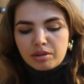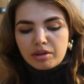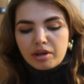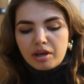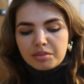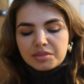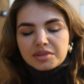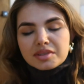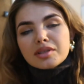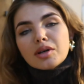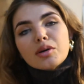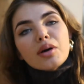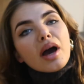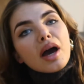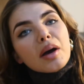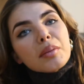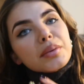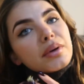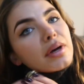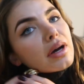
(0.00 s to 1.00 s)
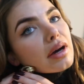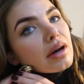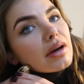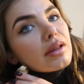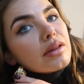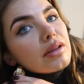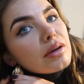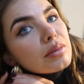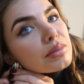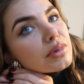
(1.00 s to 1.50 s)
Okay, I'm so happy I
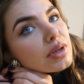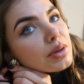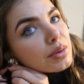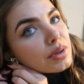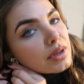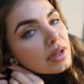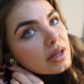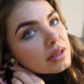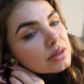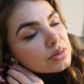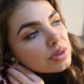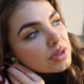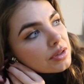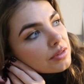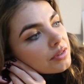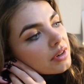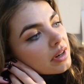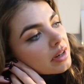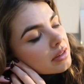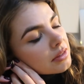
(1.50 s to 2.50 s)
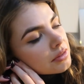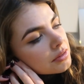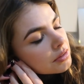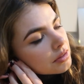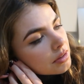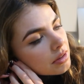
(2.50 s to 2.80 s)
got them. They were like twenty-five.